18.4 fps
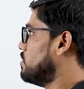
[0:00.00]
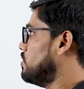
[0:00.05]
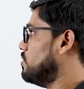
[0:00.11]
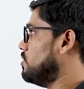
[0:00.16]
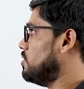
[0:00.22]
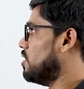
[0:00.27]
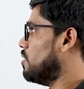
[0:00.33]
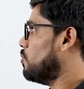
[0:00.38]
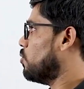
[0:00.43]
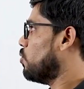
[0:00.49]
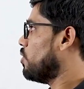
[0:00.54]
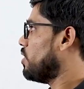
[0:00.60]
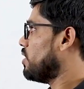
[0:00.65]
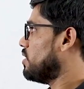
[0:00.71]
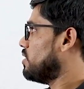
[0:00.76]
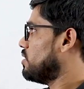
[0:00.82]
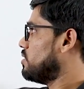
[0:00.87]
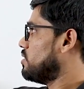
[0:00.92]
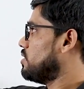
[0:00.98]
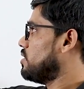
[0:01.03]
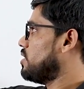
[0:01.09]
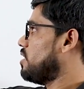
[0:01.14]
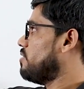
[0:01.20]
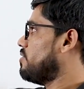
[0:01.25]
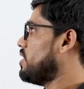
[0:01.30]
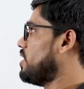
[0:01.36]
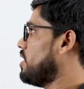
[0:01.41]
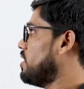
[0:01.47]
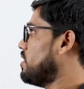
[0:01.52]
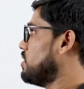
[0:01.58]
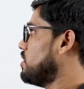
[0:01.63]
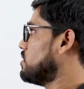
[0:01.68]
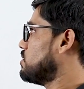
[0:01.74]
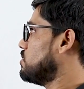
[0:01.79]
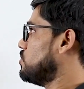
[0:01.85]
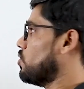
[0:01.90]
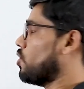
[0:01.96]
the mode given here
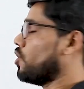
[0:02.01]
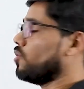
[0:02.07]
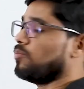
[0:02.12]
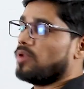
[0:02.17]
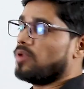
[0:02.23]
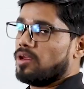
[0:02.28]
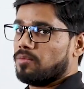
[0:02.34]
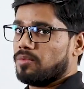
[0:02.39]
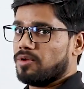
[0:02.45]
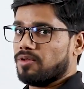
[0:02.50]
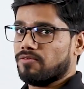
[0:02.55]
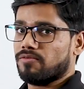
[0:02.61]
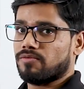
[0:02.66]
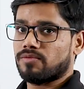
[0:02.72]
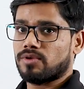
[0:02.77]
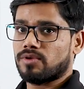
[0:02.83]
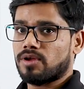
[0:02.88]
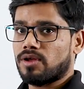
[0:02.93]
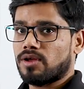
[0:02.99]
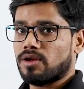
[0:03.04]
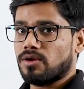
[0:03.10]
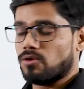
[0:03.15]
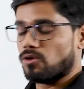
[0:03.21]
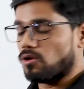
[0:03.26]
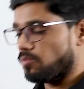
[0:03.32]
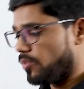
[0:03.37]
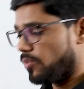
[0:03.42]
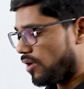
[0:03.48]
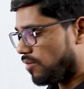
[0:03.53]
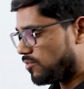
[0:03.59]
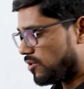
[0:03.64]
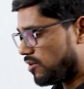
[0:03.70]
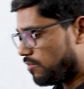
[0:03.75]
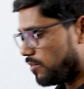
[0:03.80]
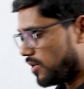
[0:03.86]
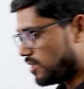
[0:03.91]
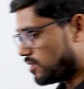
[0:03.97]
is non-preemptive.
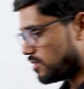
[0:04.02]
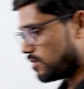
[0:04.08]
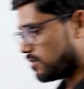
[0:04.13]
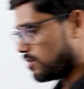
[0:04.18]
Non-preemptive means